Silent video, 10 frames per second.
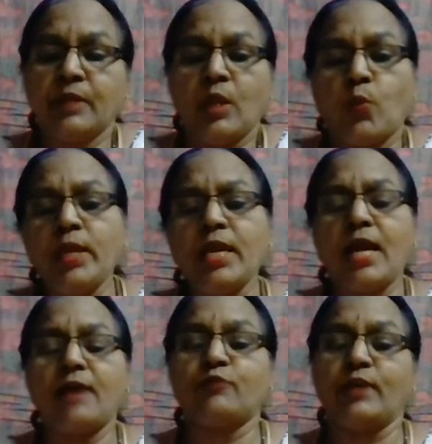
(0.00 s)
we
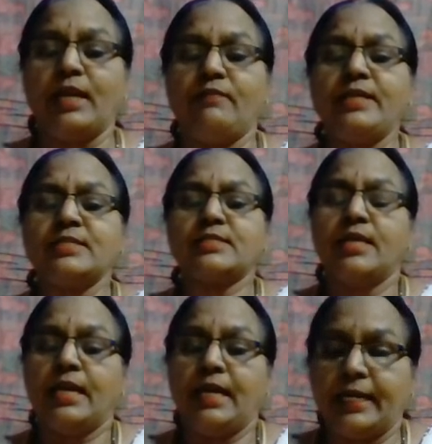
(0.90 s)
have railways,
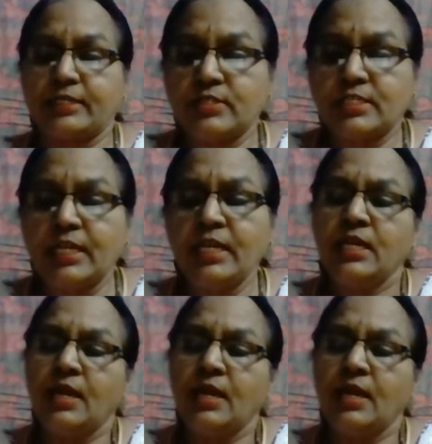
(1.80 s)
electricity